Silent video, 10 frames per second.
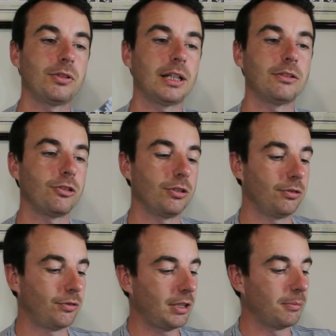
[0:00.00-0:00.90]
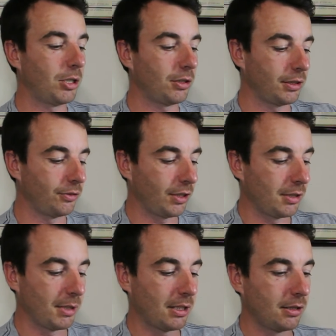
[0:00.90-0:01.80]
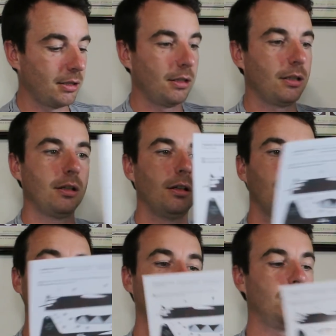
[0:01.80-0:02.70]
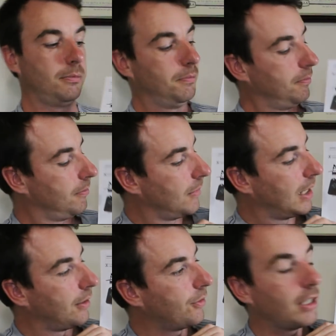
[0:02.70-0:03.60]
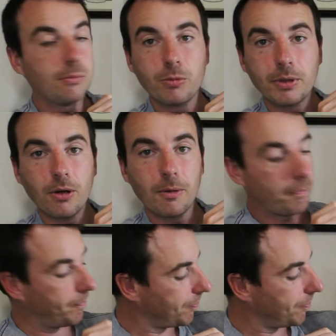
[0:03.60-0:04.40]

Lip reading: attention. You'll see the marking scheme there. They're the schemes we got.